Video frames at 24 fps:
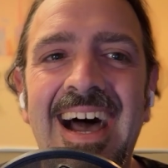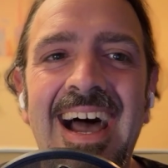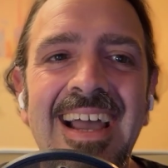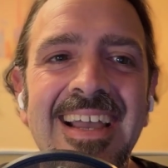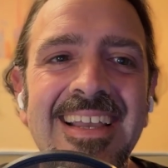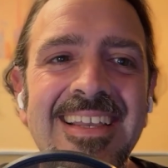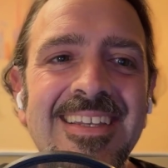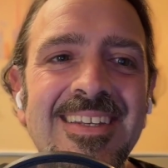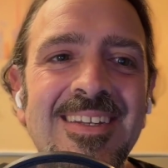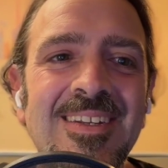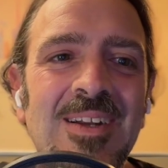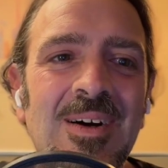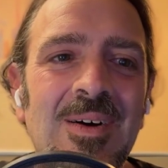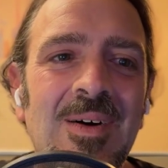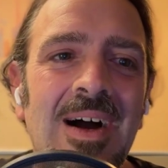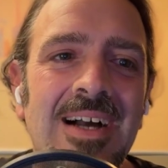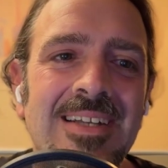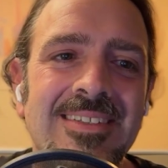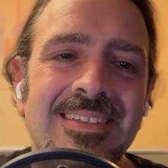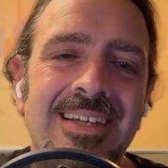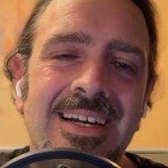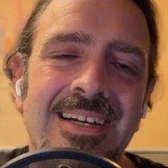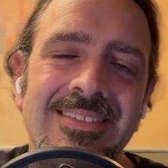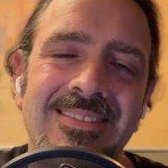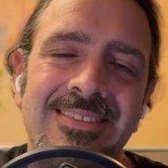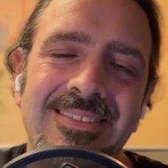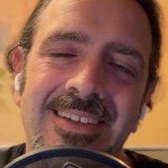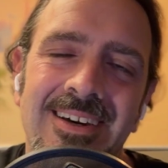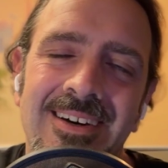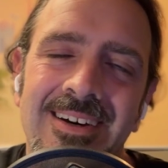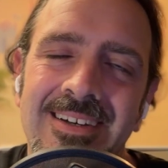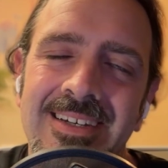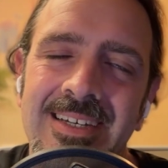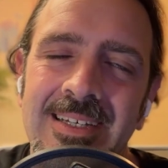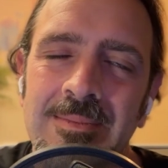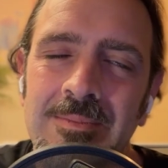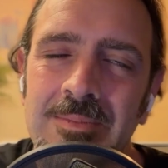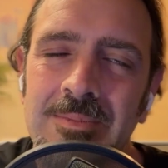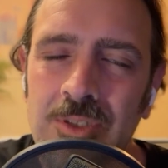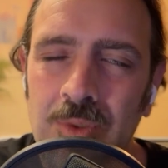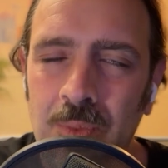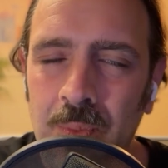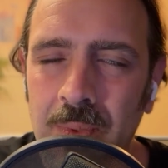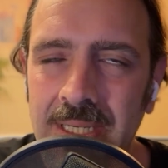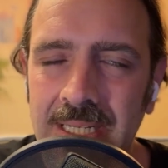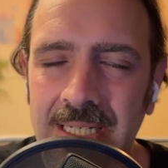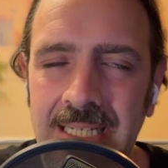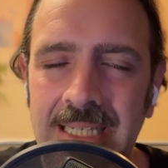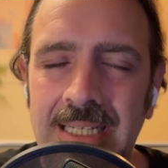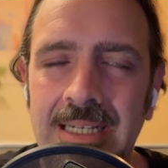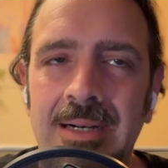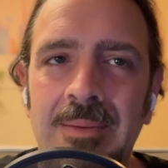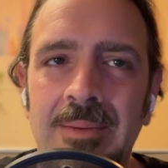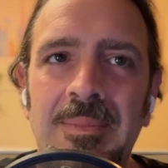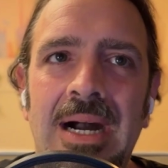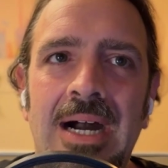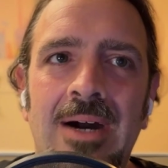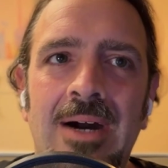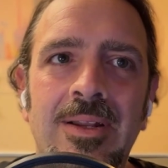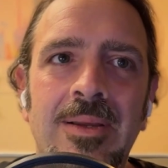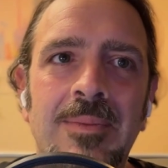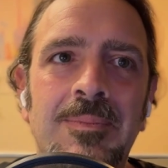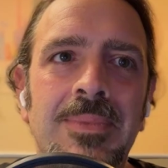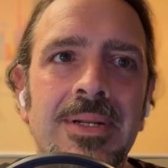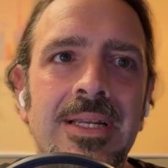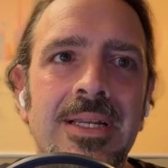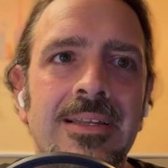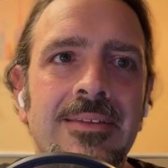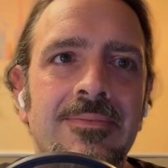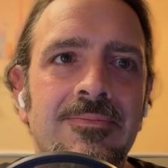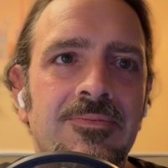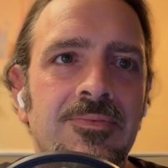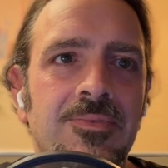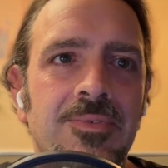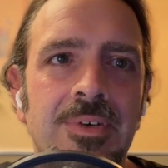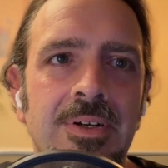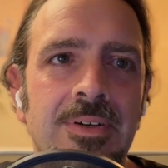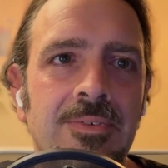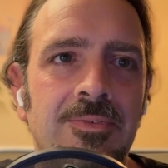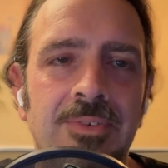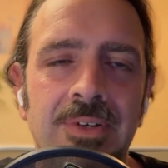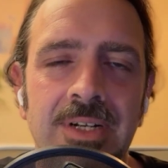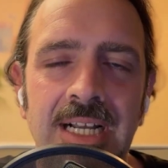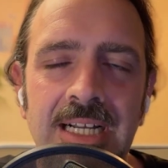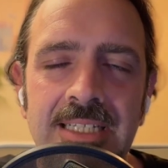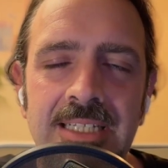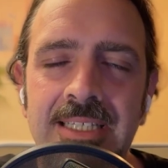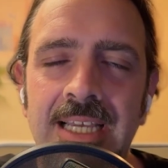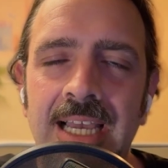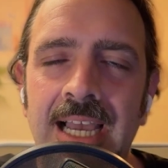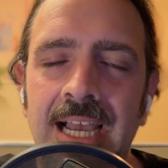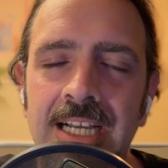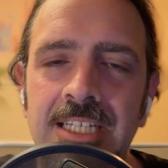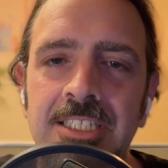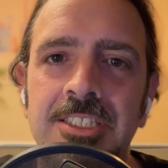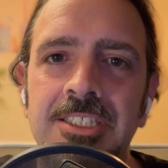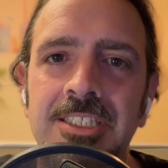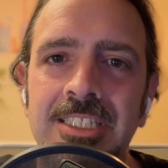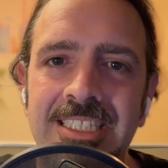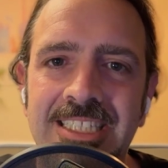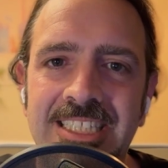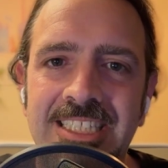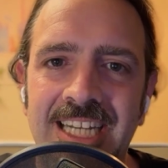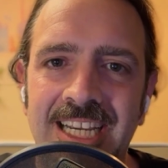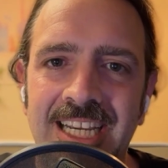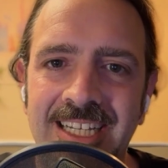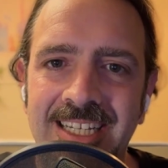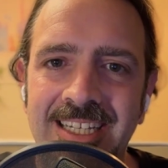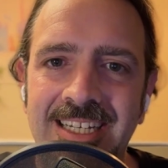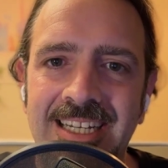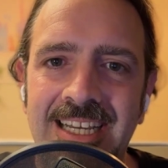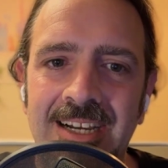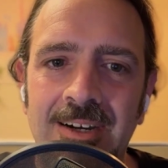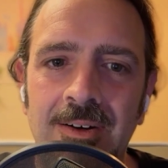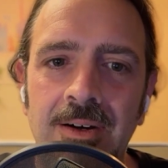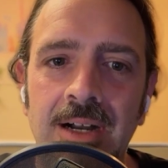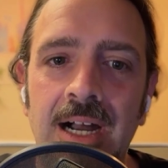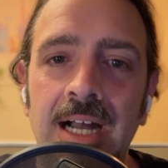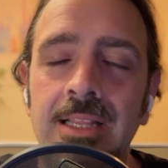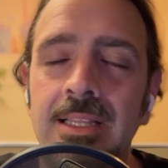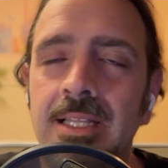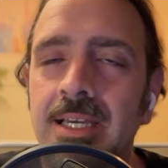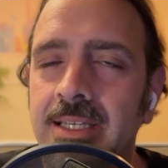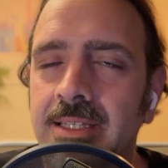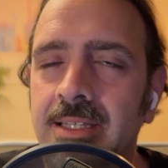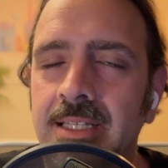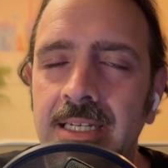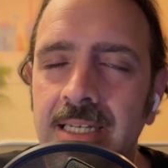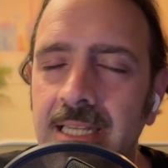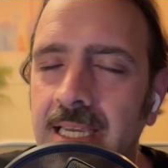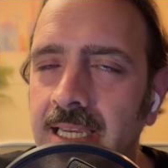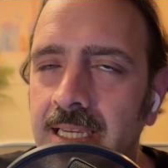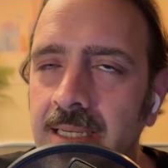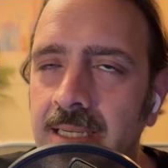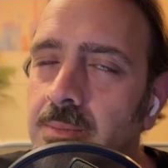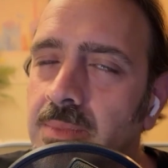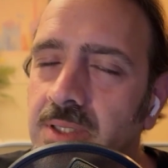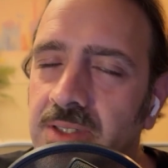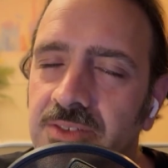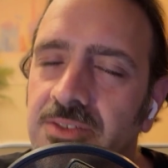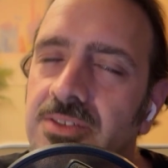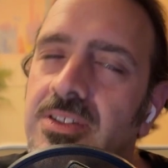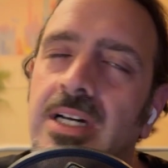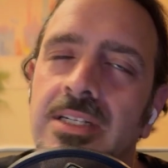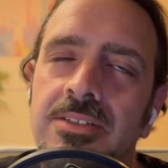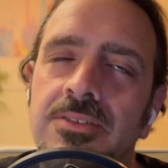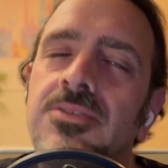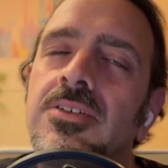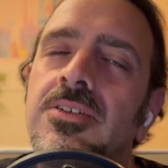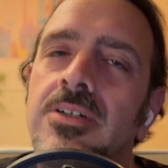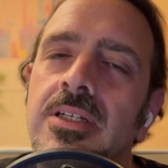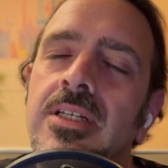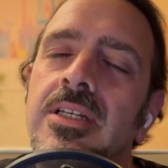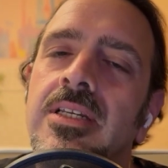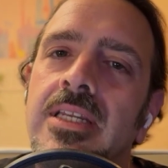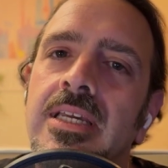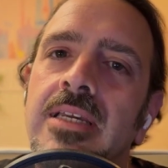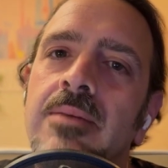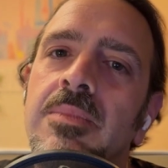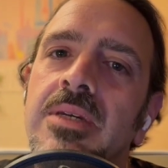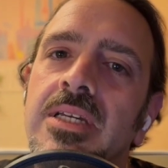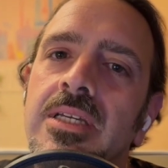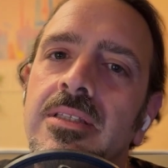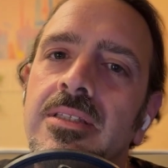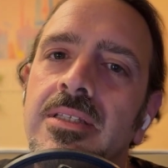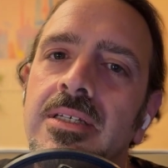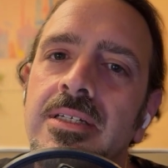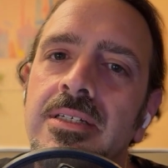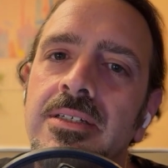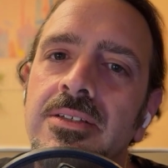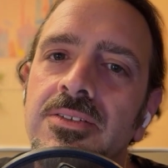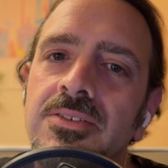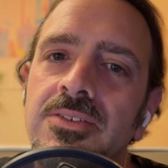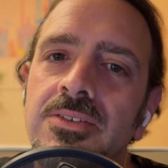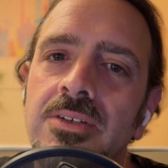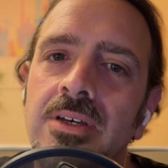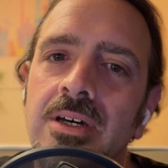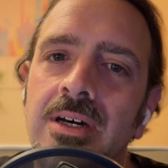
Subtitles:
I saw him tweeting about it, but I forgot to actually check it out. I like the name. Scott's good at naming things.